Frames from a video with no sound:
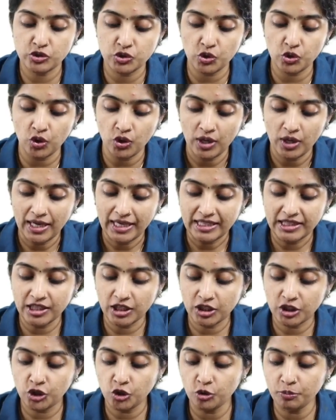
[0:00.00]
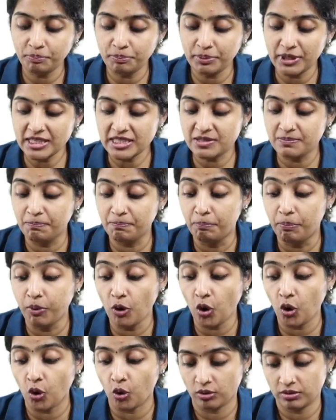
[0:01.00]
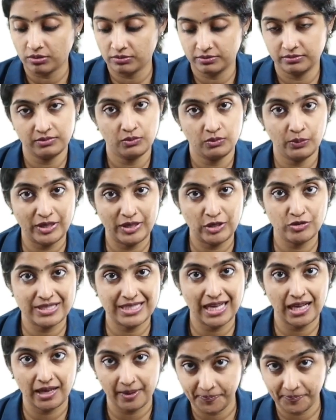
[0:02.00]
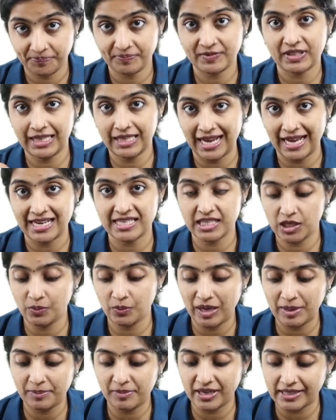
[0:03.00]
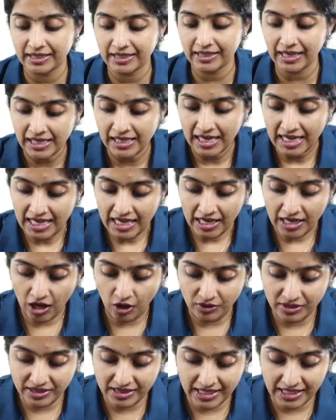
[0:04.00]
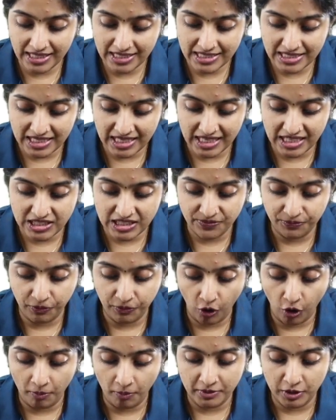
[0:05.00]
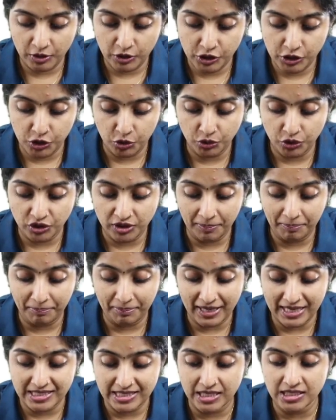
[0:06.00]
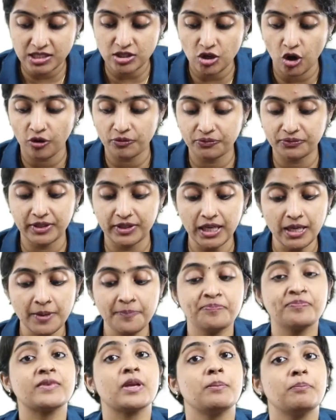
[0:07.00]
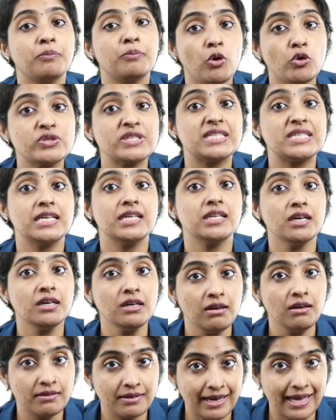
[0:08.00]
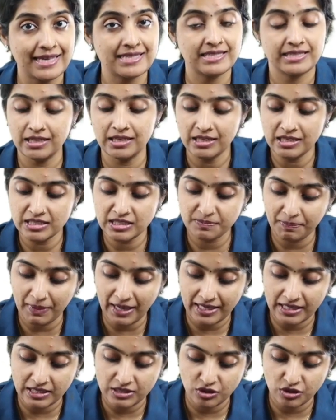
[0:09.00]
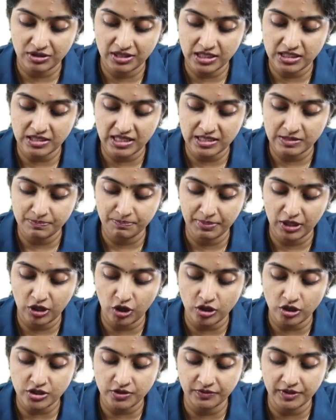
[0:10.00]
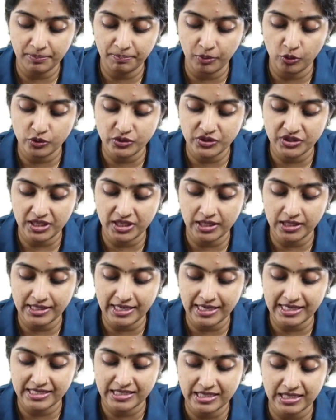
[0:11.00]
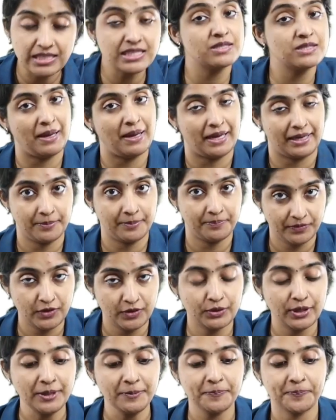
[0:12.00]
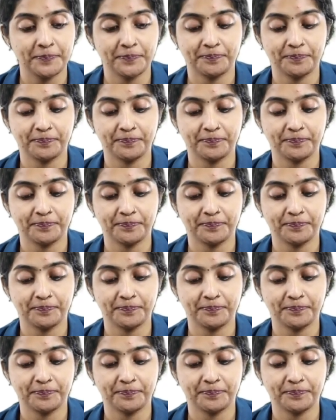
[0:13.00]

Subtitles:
So the cupid's bow, when you say the anterior vibrating line, now this is formed due to the presence of the posterior nasal spine. So this is because of the posterior nasal spine. Okay.